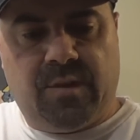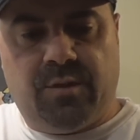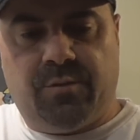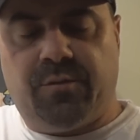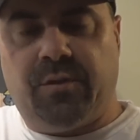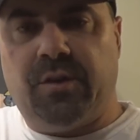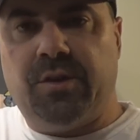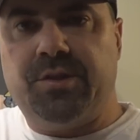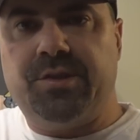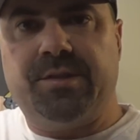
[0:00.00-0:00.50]
the
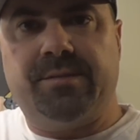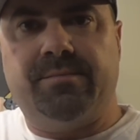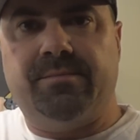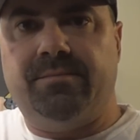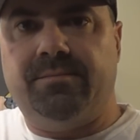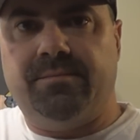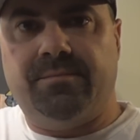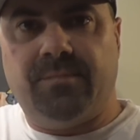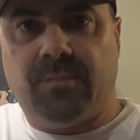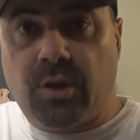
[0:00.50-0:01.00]
first
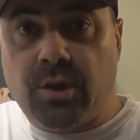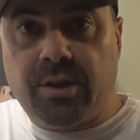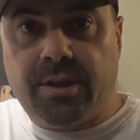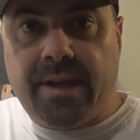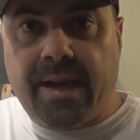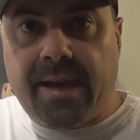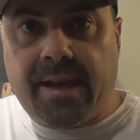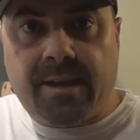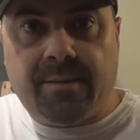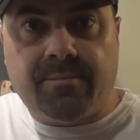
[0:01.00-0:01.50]
good
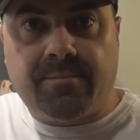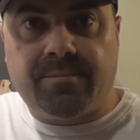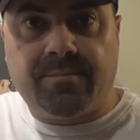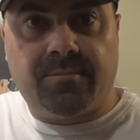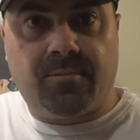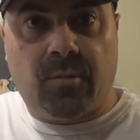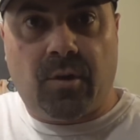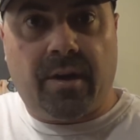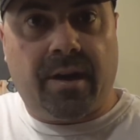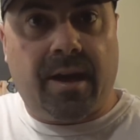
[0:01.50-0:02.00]
game
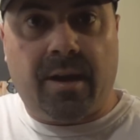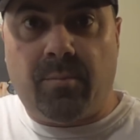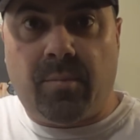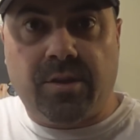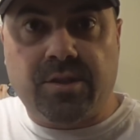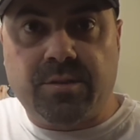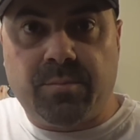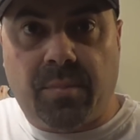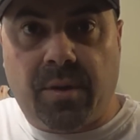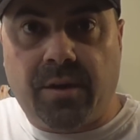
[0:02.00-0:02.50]
where I got a
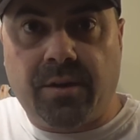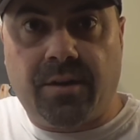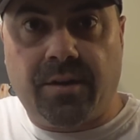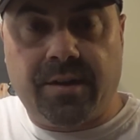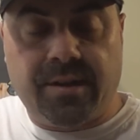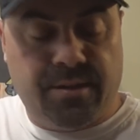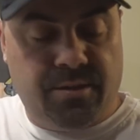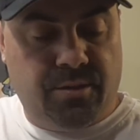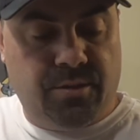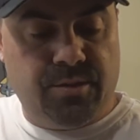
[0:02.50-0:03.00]
bunch of bunker
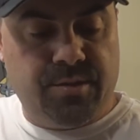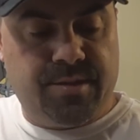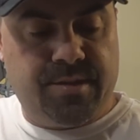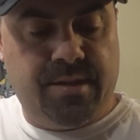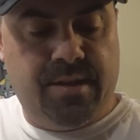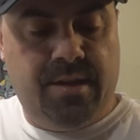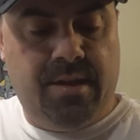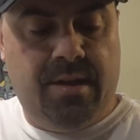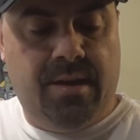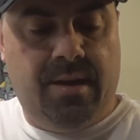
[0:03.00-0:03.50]

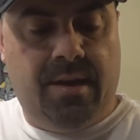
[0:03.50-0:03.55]
kills.